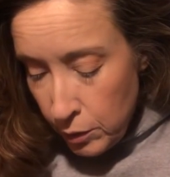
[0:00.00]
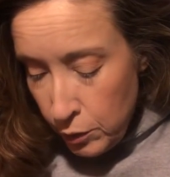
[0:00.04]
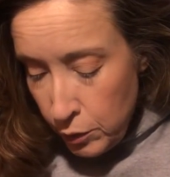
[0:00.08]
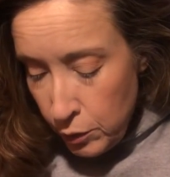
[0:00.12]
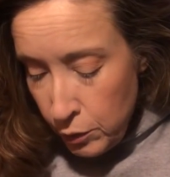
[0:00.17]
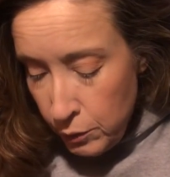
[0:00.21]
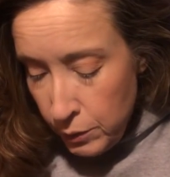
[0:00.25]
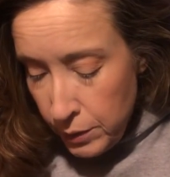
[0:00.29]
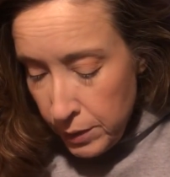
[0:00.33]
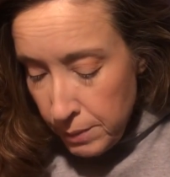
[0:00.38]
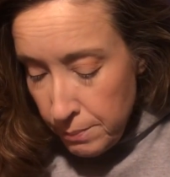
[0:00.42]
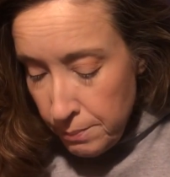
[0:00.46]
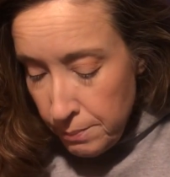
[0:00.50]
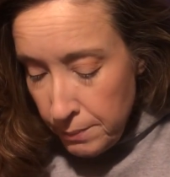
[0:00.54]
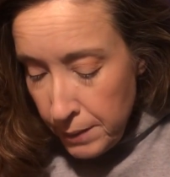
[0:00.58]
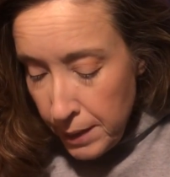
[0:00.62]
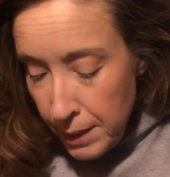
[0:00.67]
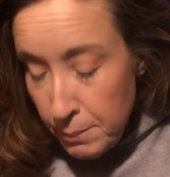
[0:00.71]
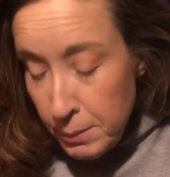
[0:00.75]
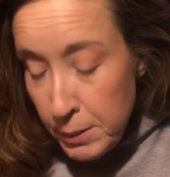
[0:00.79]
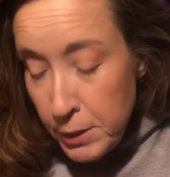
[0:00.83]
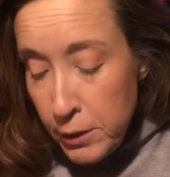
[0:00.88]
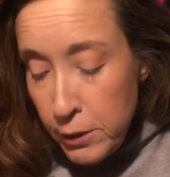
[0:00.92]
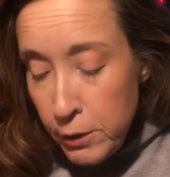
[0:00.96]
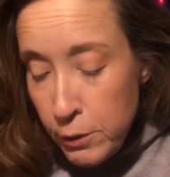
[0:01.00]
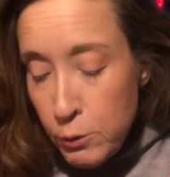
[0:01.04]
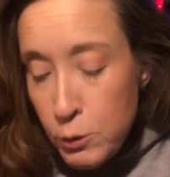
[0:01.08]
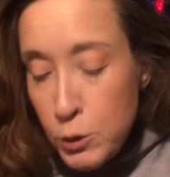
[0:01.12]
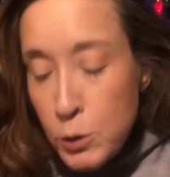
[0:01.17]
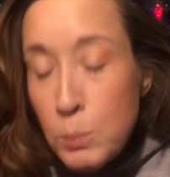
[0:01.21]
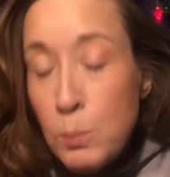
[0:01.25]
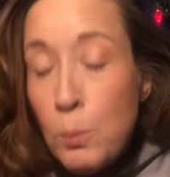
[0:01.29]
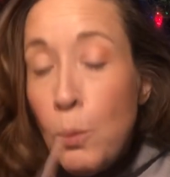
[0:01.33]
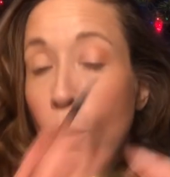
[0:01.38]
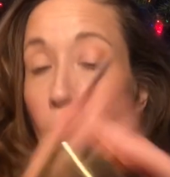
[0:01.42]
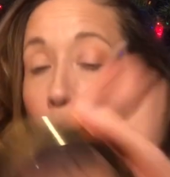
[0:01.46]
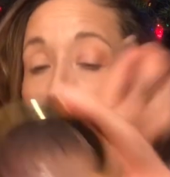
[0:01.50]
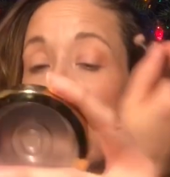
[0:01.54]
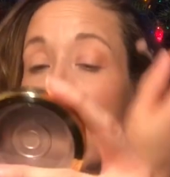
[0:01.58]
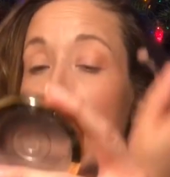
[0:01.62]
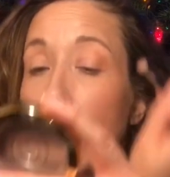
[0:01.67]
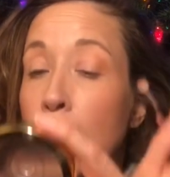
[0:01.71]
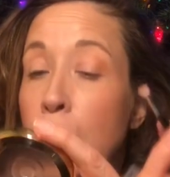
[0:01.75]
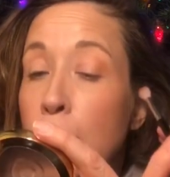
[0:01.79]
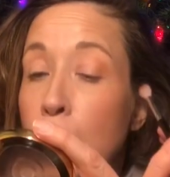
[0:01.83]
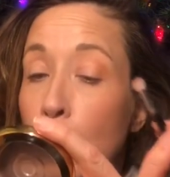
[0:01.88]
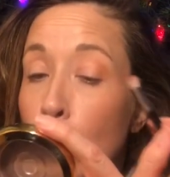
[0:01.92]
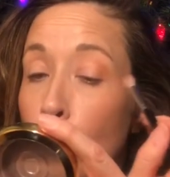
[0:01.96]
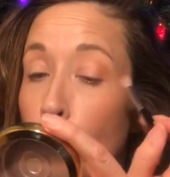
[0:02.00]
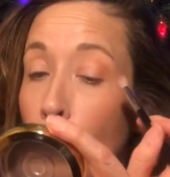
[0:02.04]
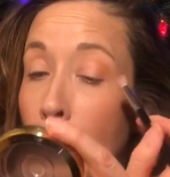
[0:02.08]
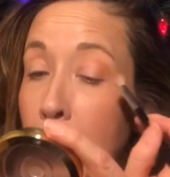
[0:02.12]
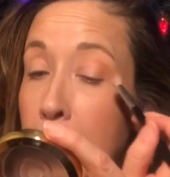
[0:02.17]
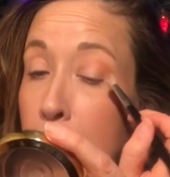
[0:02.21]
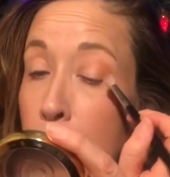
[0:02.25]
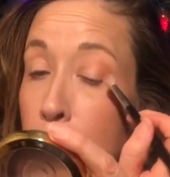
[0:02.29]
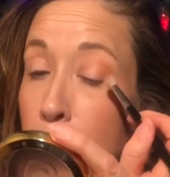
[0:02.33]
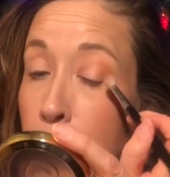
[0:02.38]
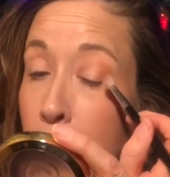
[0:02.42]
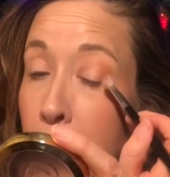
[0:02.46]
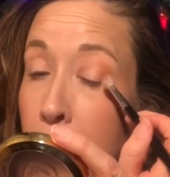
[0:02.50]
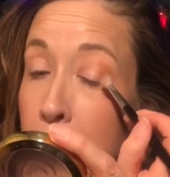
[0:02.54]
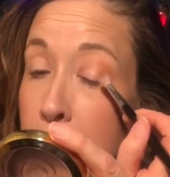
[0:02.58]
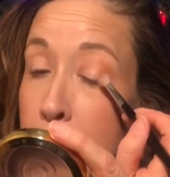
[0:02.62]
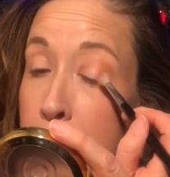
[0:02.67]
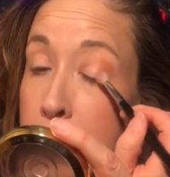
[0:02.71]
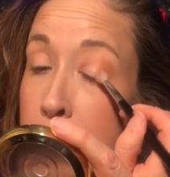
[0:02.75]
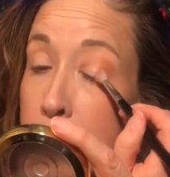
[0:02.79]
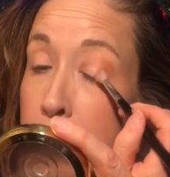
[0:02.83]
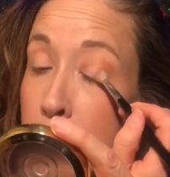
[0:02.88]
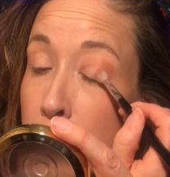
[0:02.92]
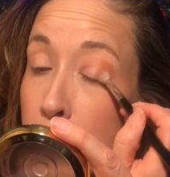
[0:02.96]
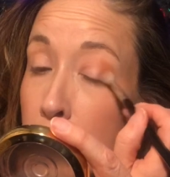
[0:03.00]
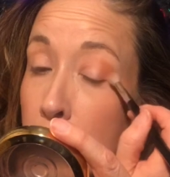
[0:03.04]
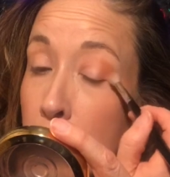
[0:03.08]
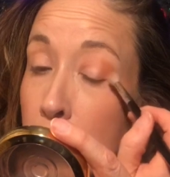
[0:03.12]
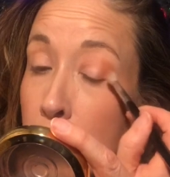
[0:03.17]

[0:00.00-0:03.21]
you could maybe use more of a white base,